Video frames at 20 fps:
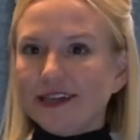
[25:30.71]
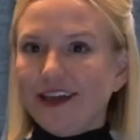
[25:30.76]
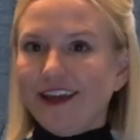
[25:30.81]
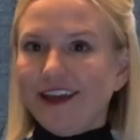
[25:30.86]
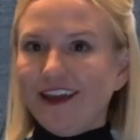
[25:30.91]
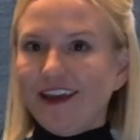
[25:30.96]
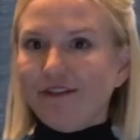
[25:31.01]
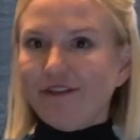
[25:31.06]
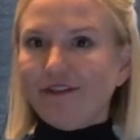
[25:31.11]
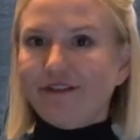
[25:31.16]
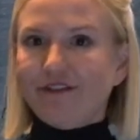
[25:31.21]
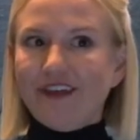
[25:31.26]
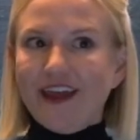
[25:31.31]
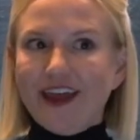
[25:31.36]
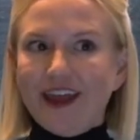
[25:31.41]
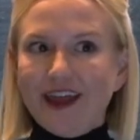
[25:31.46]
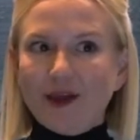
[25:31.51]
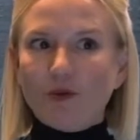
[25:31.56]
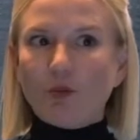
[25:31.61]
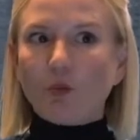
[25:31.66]
if
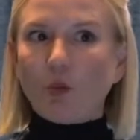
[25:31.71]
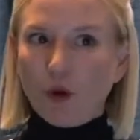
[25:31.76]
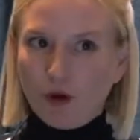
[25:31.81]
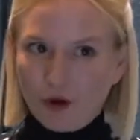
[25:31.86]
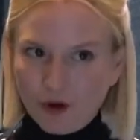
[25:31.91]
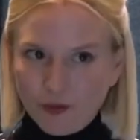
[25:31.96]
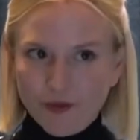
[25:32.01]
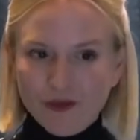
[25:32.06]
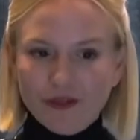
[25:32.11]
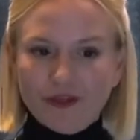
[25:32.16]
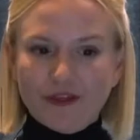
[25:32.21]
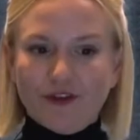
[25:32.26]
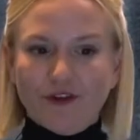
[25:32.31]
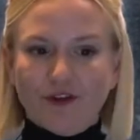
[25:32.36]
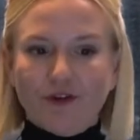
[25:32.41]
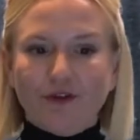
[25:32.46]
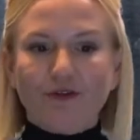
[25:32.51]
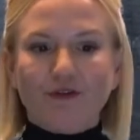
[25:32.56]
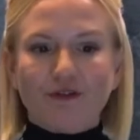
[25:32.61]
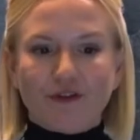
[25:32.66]
they work with
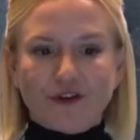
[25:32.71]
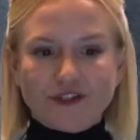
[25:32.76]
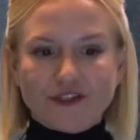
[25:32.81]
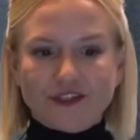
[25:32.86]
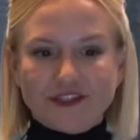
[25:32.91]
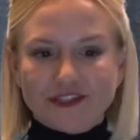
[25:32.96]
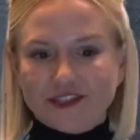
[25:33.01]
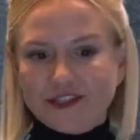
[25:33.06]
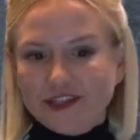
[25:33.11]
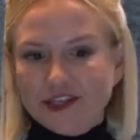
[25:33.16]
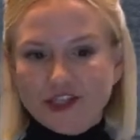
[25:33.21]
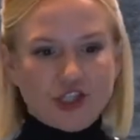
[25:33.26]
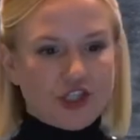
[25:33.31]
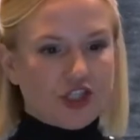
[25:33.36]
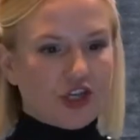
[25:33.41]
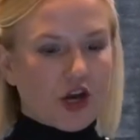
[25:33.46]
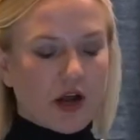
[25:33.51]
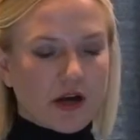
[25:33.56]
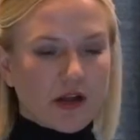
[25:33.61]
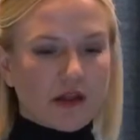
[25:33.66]
you versus this
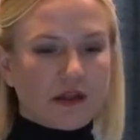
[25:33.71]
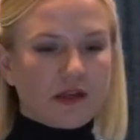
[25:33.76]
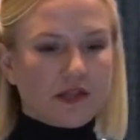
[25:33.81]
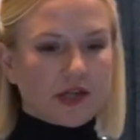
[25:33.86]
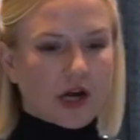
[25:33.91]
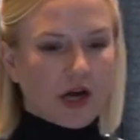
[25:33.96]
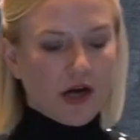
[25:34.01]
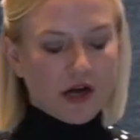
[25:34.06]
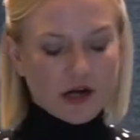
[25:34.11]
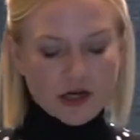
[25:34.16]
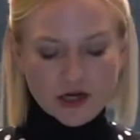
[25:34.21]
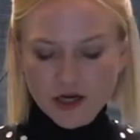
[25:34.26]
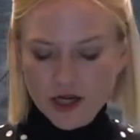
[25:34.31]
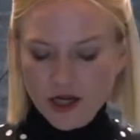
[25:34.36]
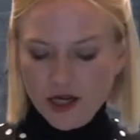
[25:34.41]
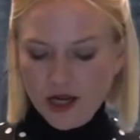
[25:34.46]
shot in the dark.